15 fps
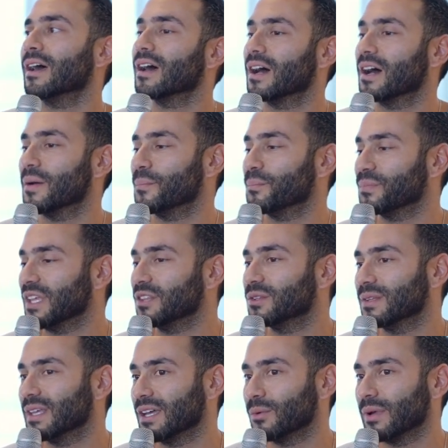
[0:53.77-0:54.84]
And
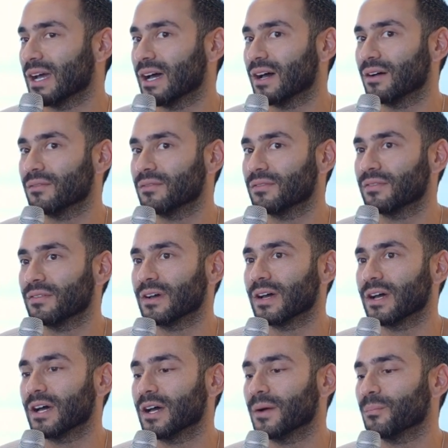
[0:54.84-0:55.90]
today we have
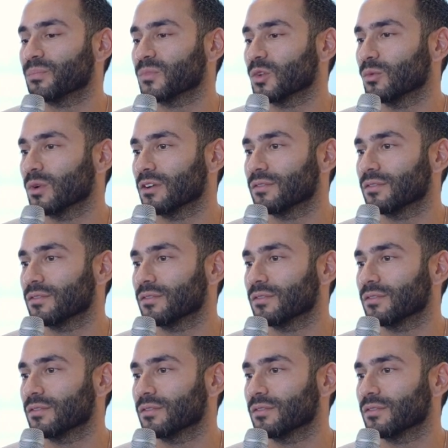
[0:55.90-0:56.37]
one